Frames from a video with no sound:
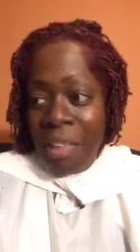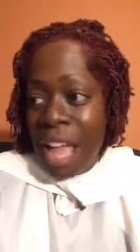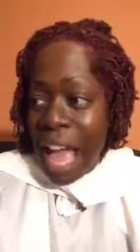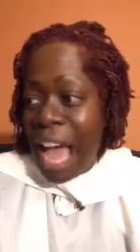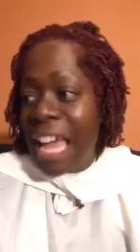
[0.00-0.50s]

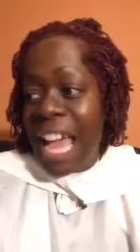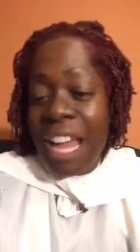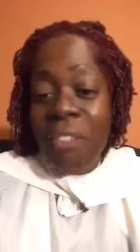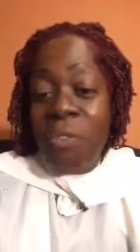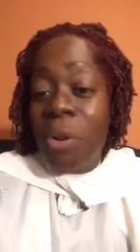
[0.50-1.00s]
I
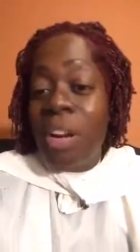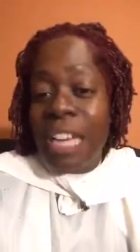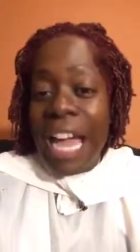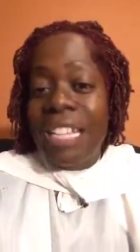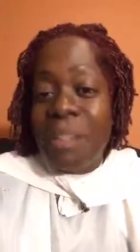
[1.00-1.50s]
can't afford
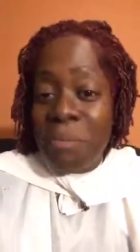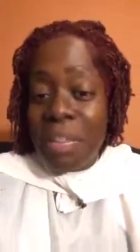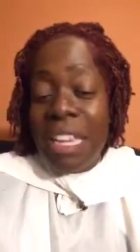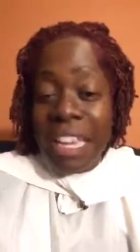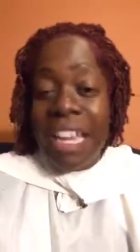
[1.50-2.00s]
not to
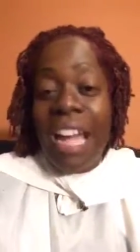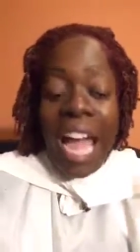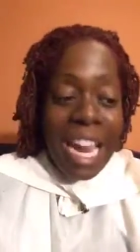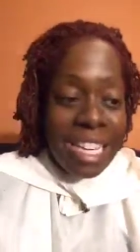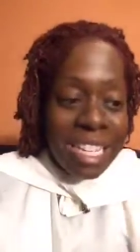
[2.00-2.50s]
be here
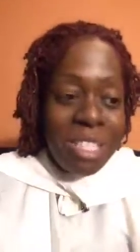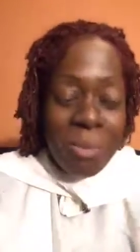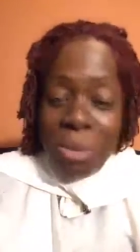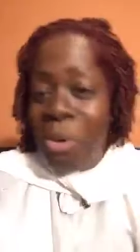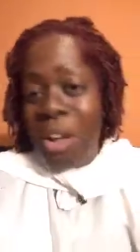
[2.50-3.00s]
at
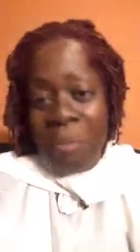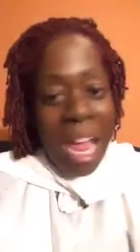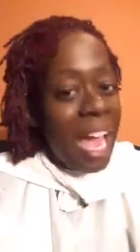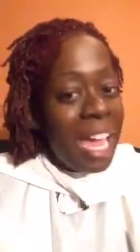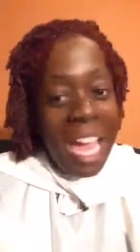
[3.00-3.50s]
disappointment.
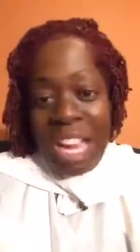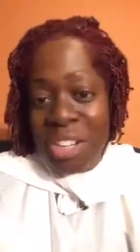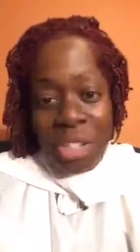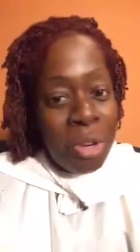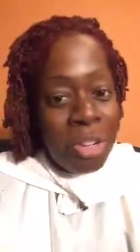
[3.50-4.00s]
I
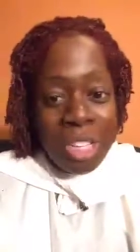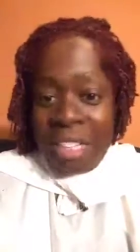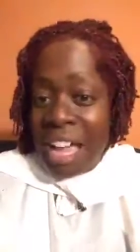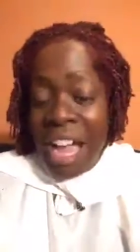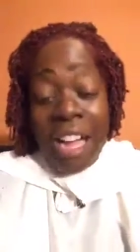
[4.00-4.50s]
can't do it.
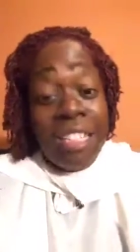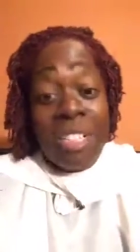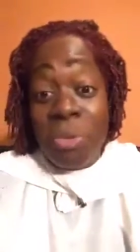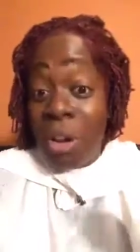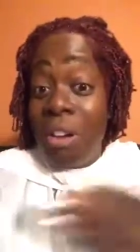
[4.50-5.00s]
Y'all
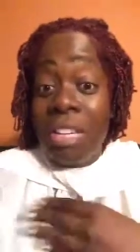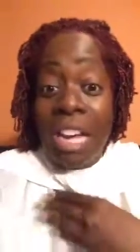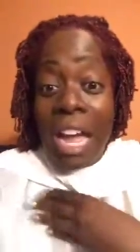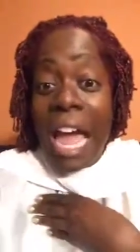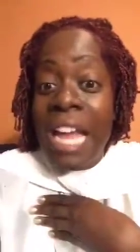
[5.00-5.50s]
just want y'all
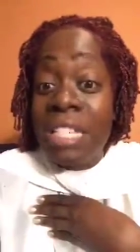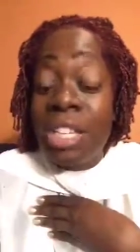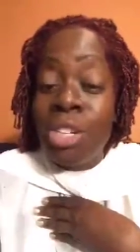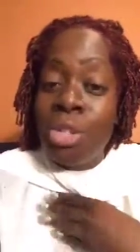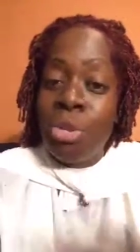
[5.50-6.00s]

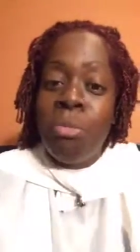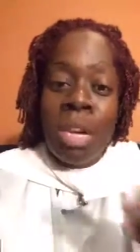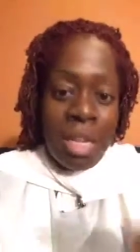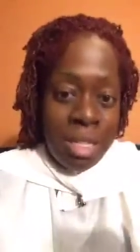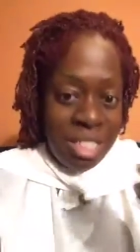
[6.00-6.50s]
asking too
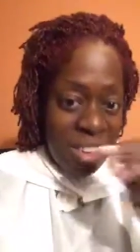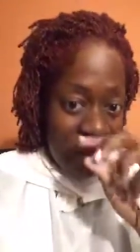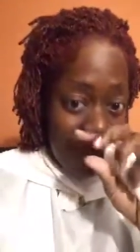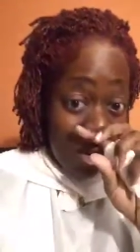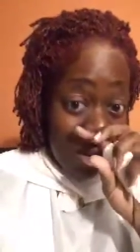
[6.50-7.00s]
much of
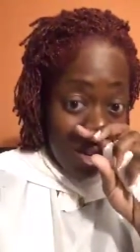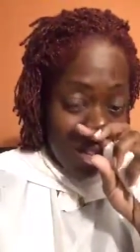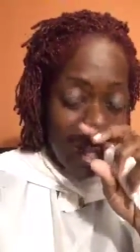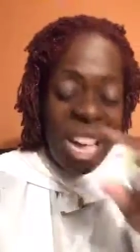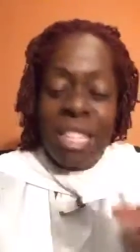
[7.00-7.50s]
me,
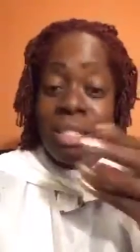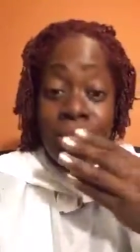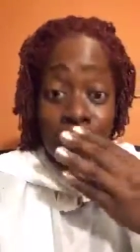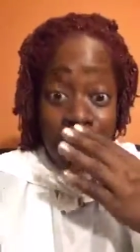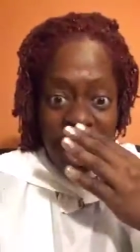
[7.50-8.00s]
girl. You're asking
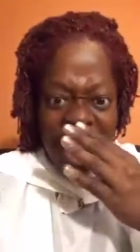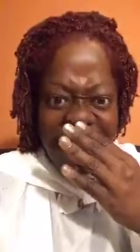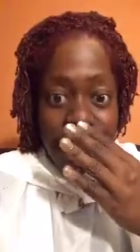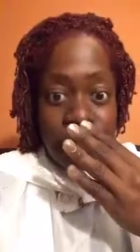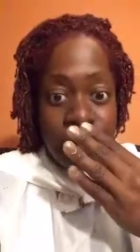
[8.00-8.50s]
too
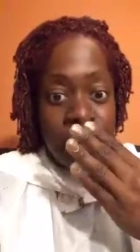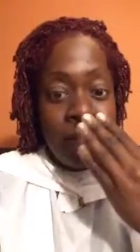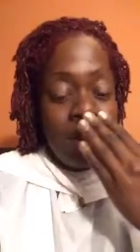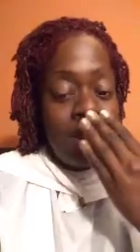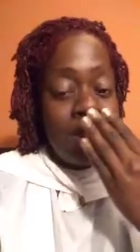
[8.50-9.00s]
much.
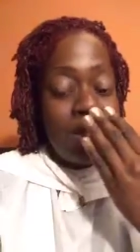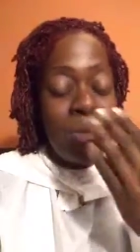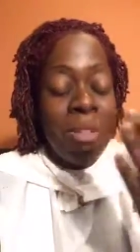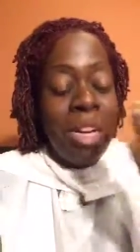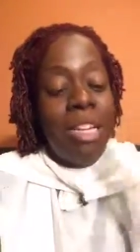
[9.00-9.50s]

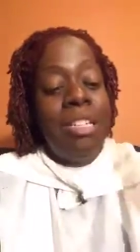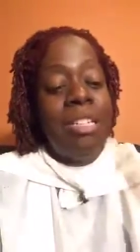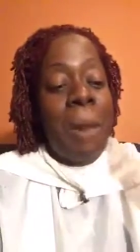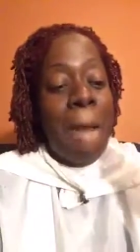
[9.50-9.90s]
Too much.